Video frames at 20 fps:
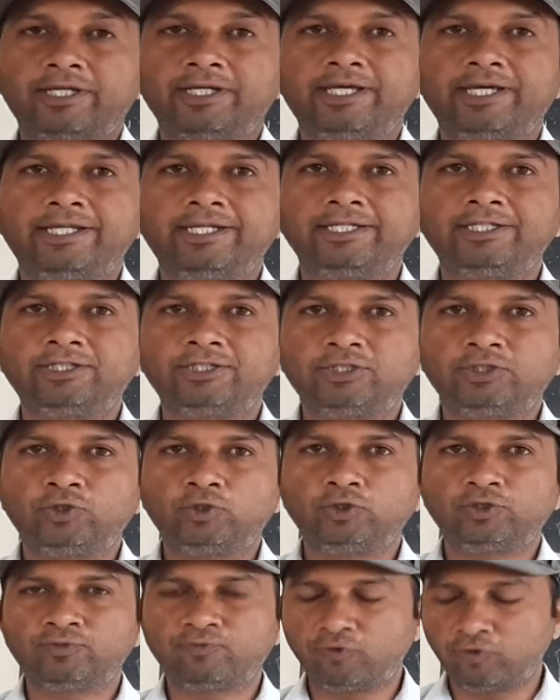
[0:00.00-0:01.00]
air is
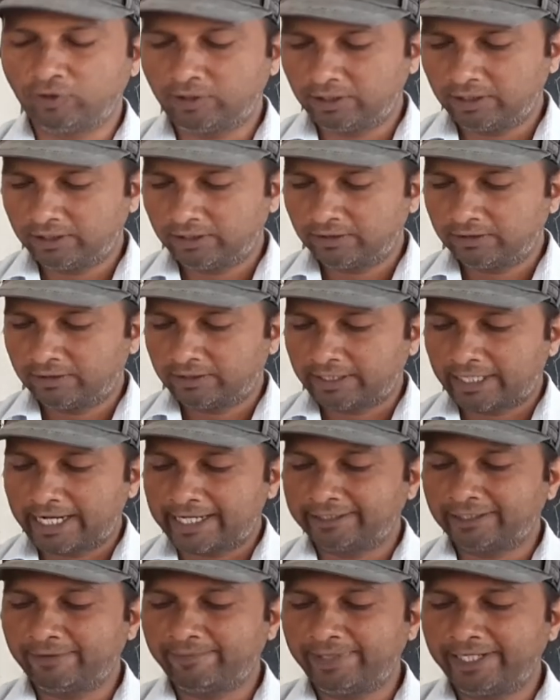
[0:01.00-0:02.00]
useful
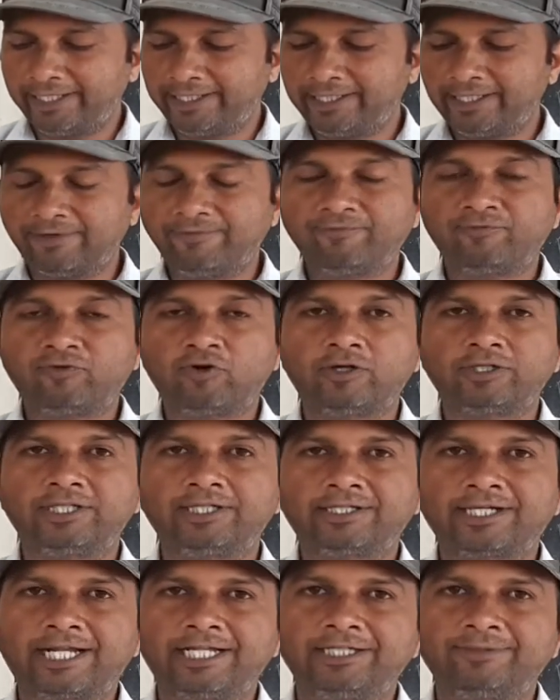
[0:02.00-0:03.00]
as a medium for the
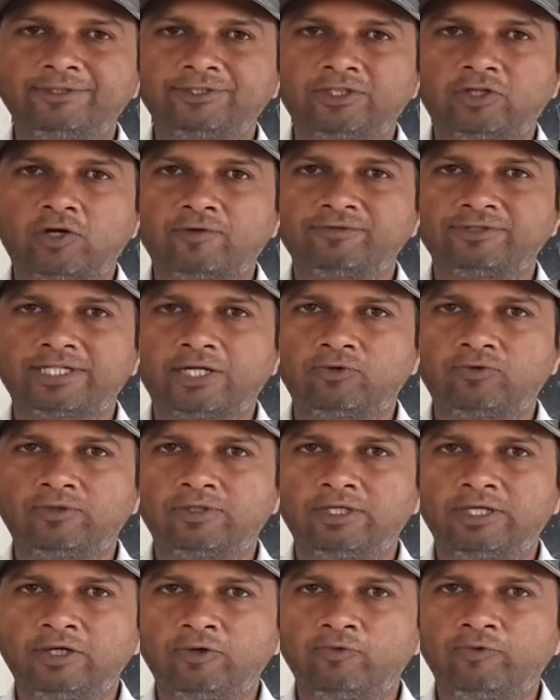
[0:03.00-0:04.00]
transmission of
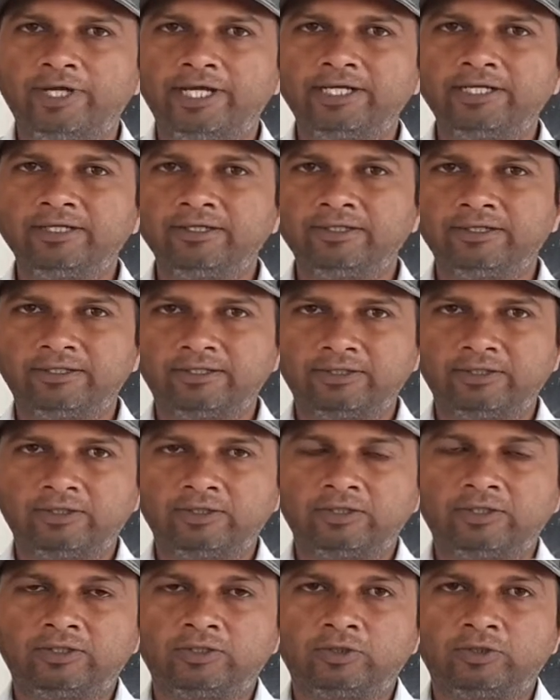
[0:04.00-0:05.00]
sound. When
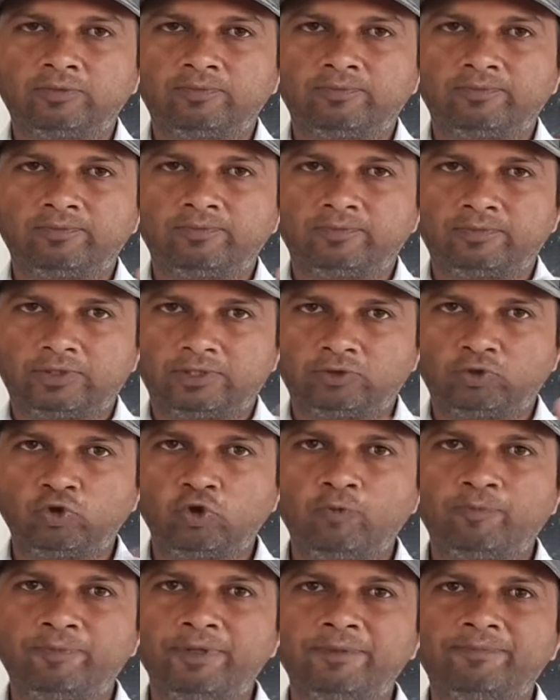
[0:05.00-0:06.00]

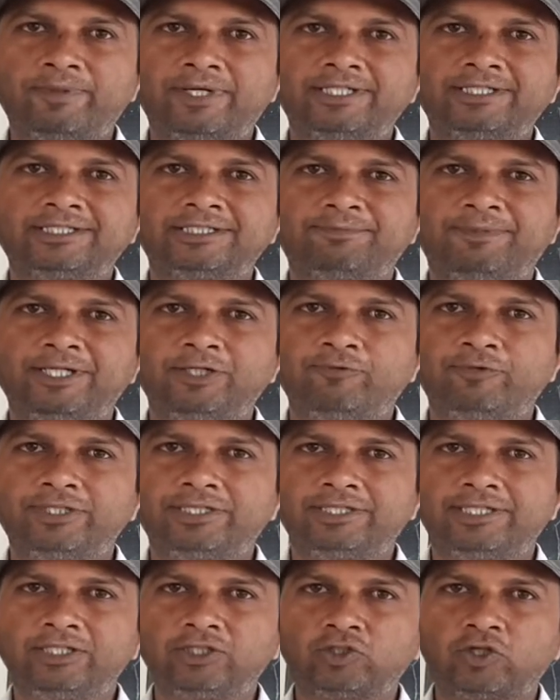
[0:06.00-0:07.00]
two people speak
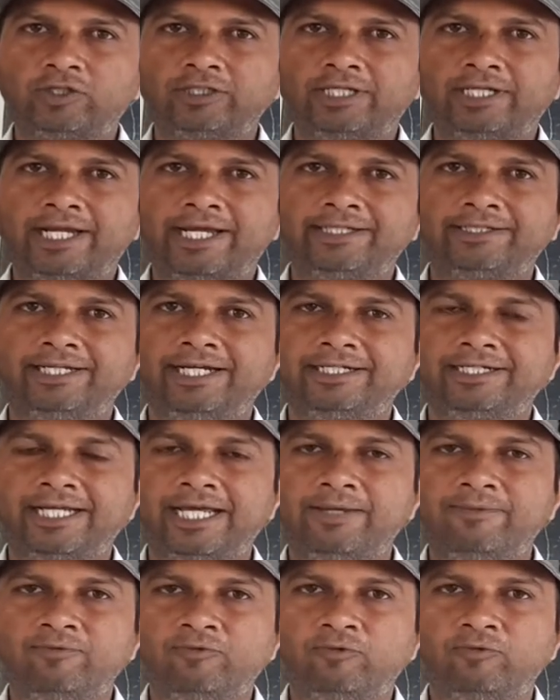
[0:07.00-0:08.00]
with each other, at that
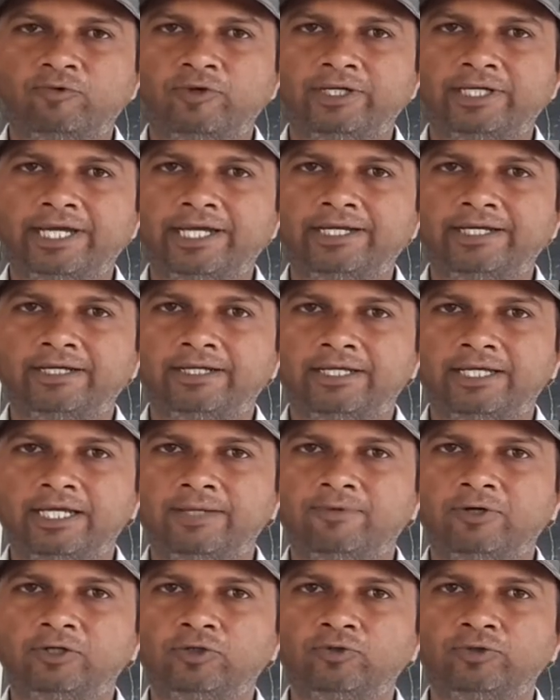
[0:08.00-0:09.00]
time we can
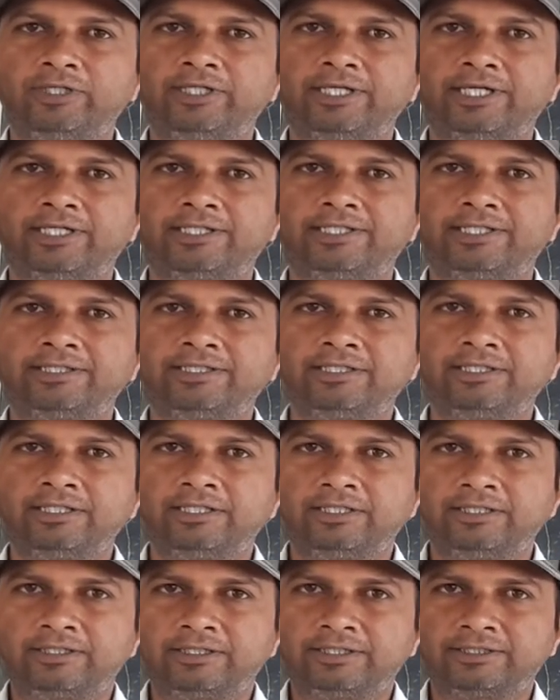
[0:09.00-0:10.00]
able to hear
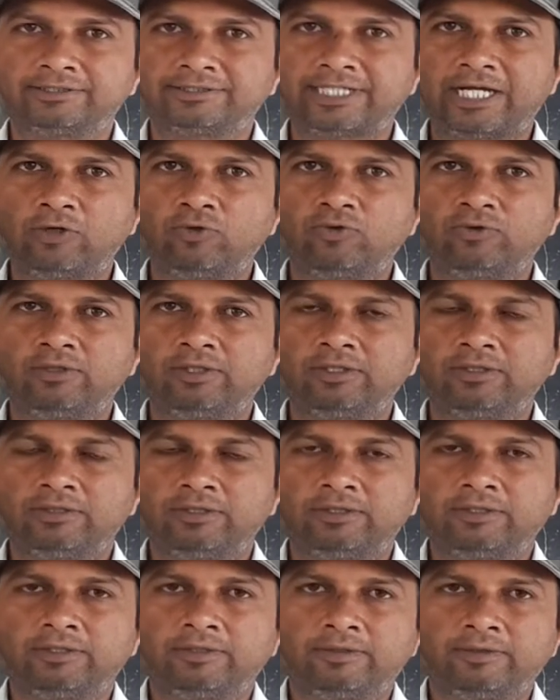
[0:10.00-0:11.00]
the
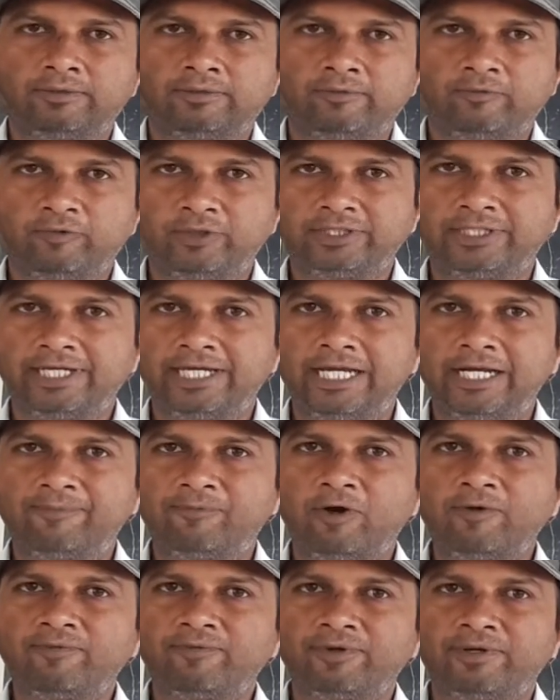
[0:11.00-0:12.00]
sound with the
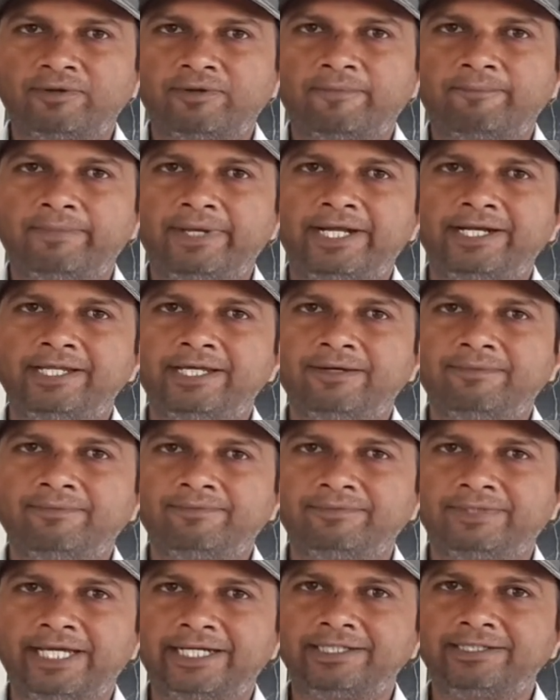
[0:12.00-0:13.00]
help of
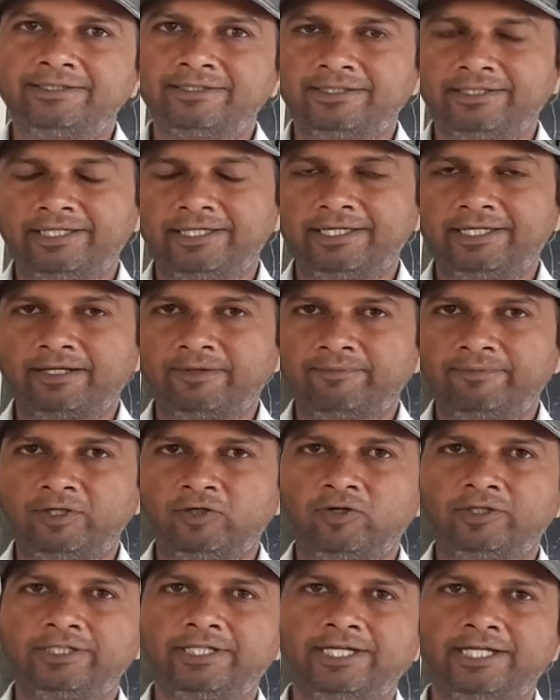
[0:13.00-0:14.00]
medium, that is air,
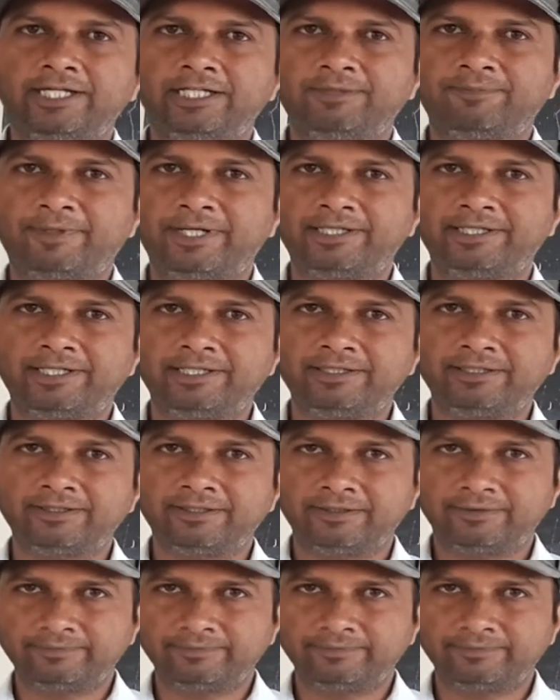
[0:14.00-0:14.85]
because air is present